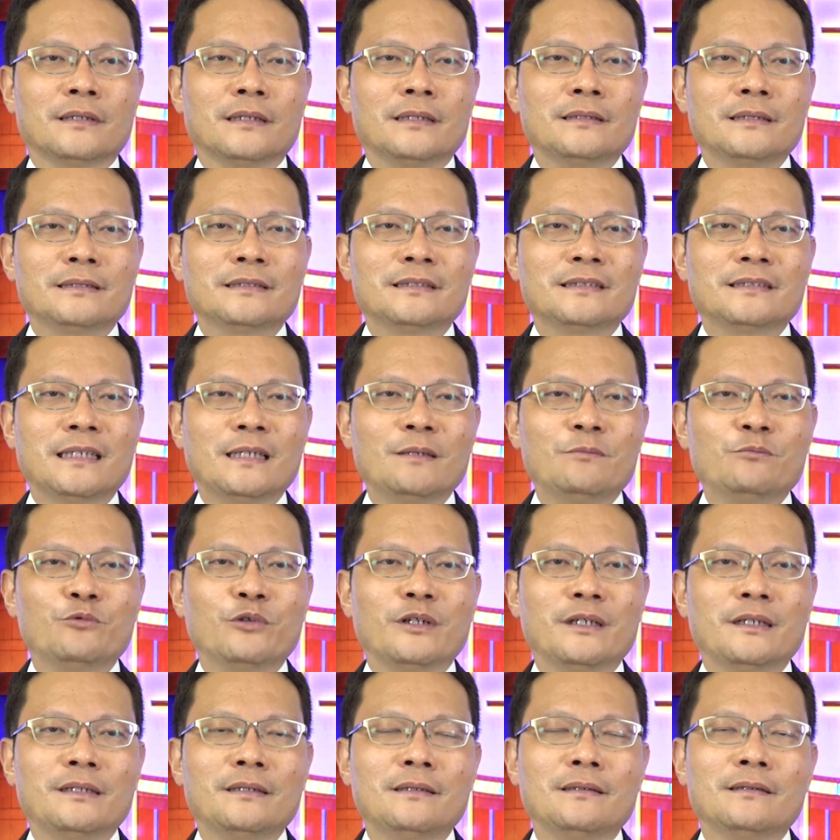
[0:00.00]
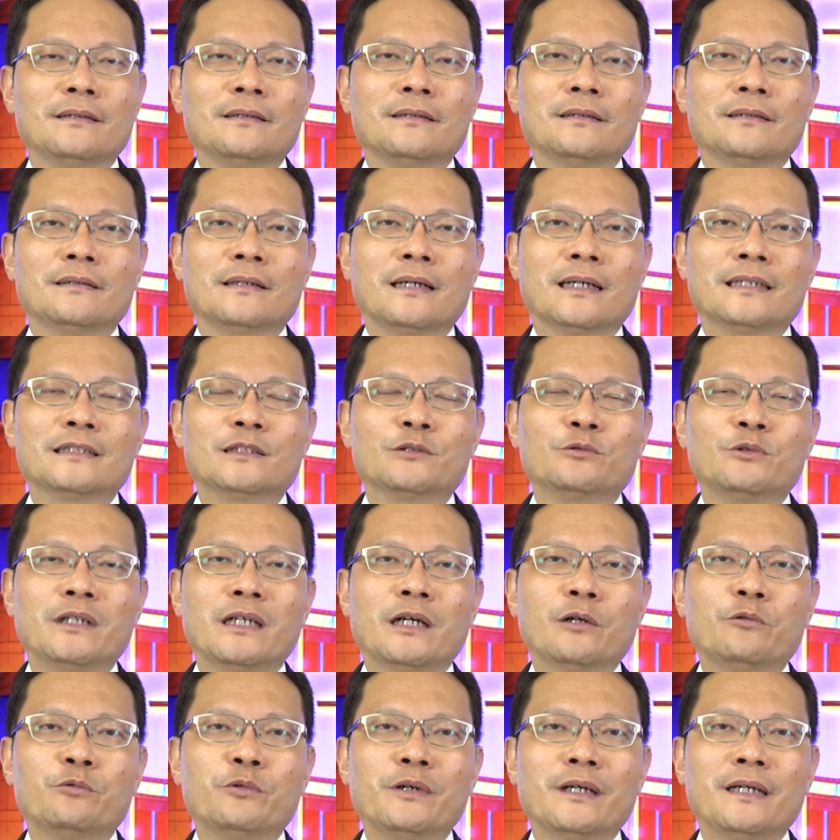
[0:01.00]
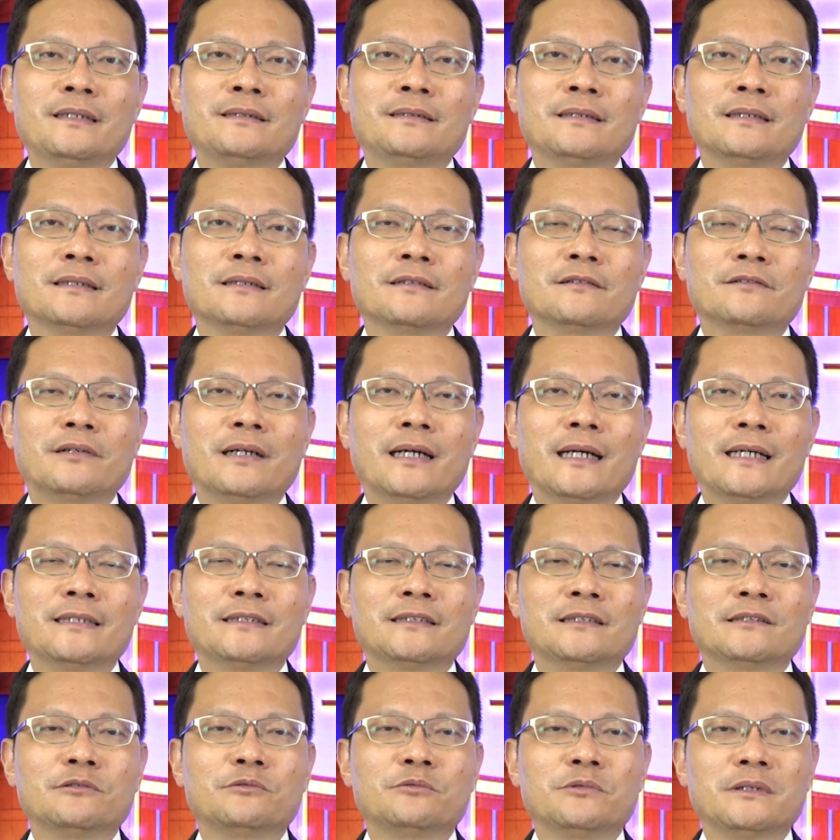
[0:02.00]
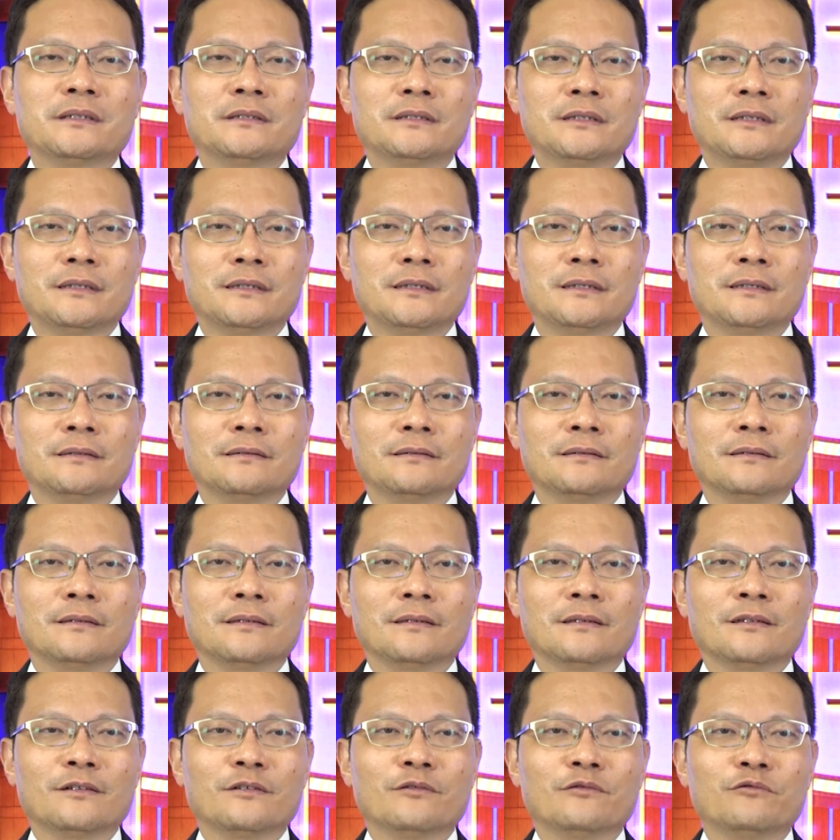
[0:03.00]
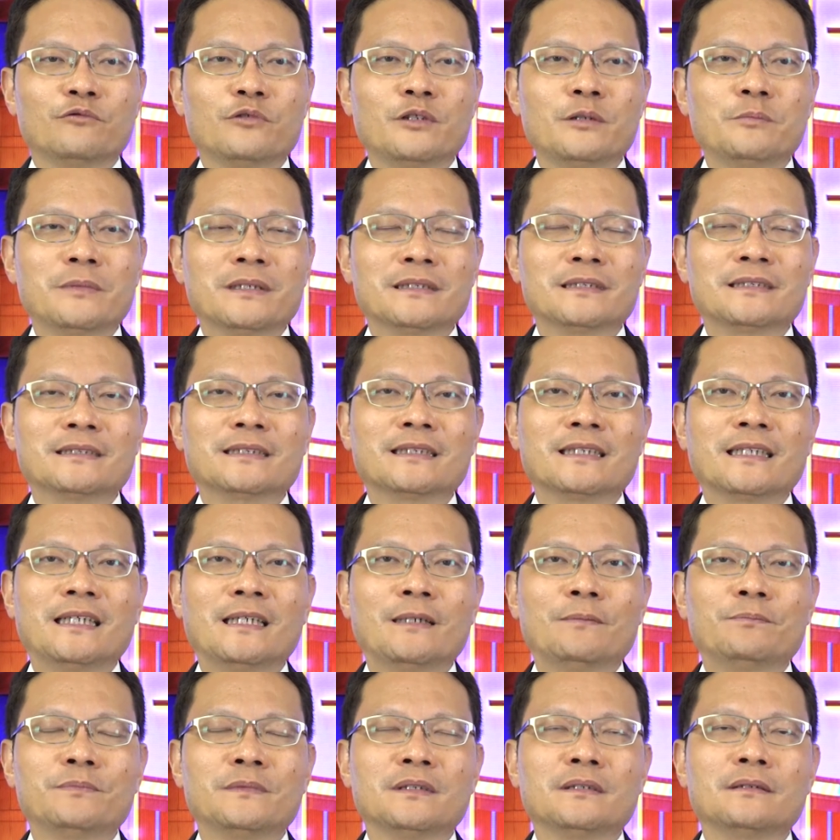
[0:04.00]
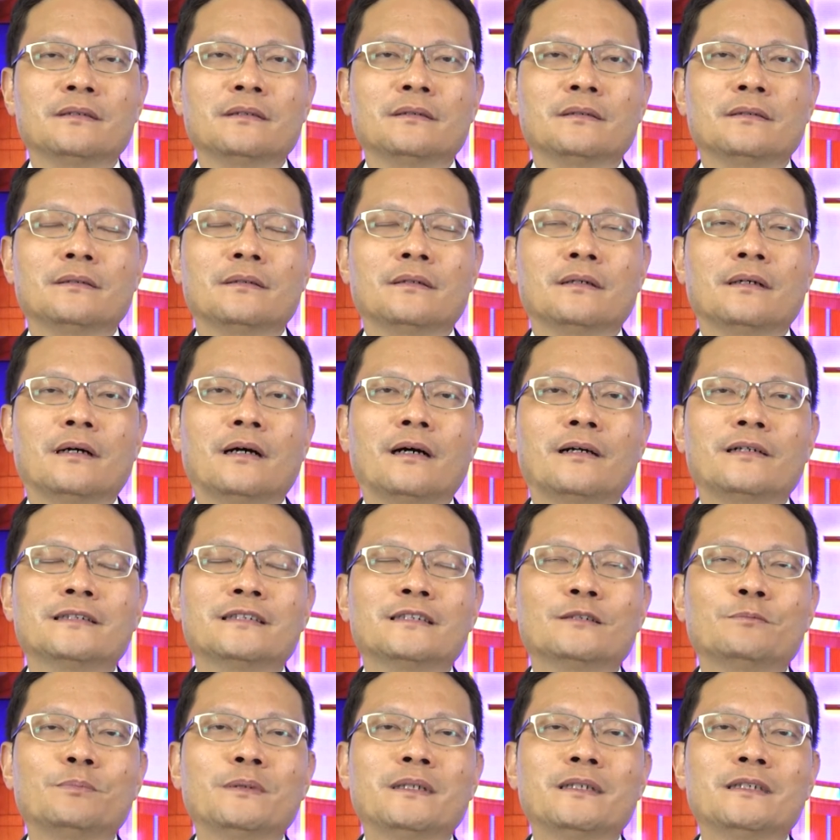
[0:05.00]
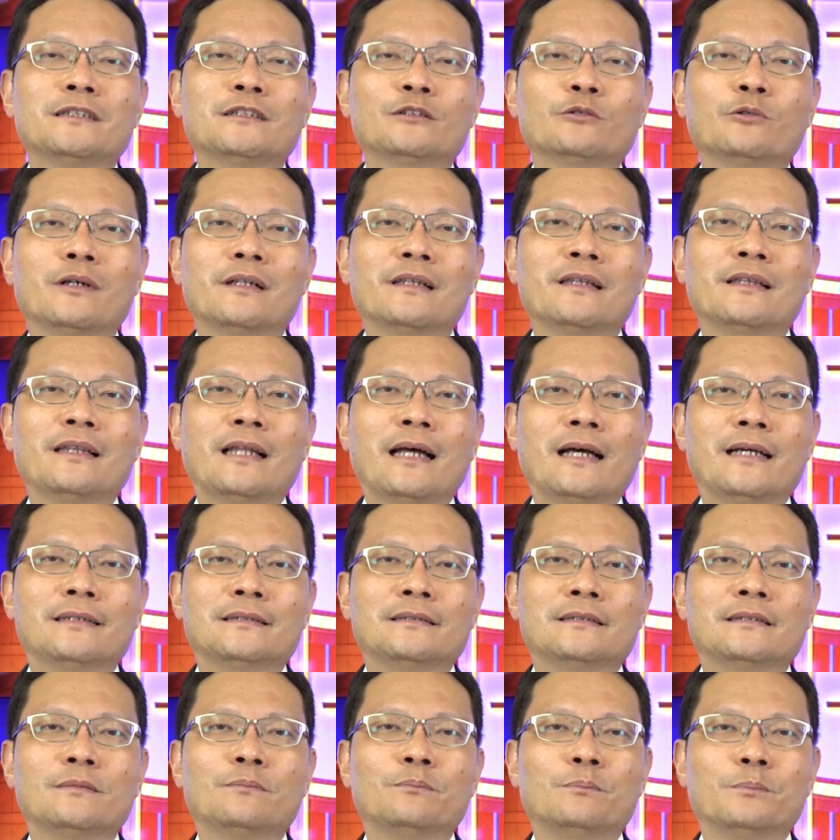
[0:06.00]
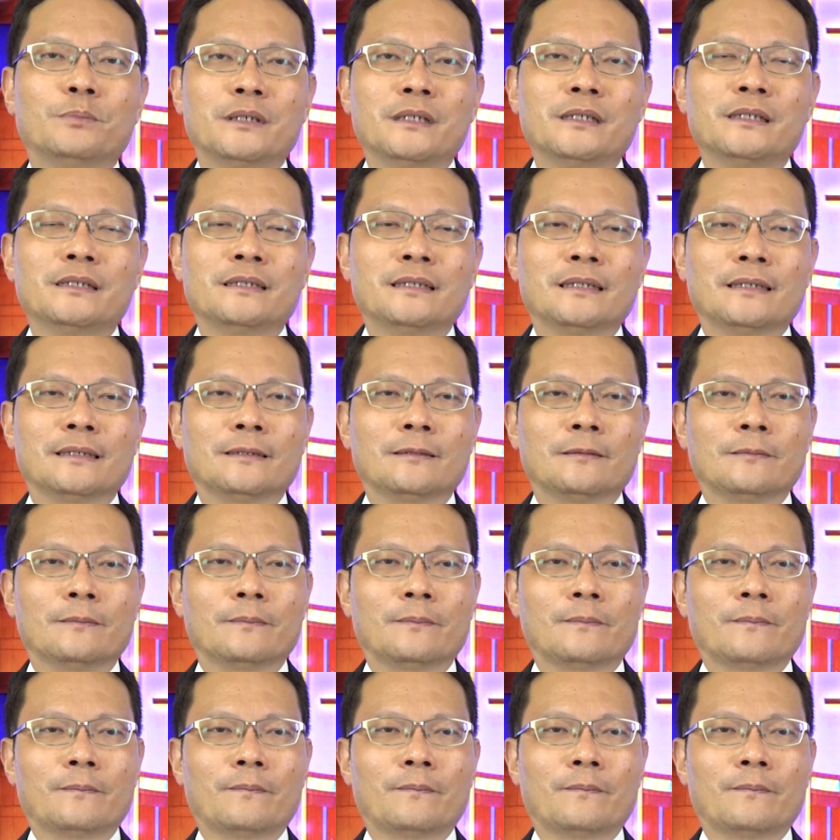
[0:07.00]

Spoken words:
In the same way, as we await Christ's return, we must keep our spiritual light burning.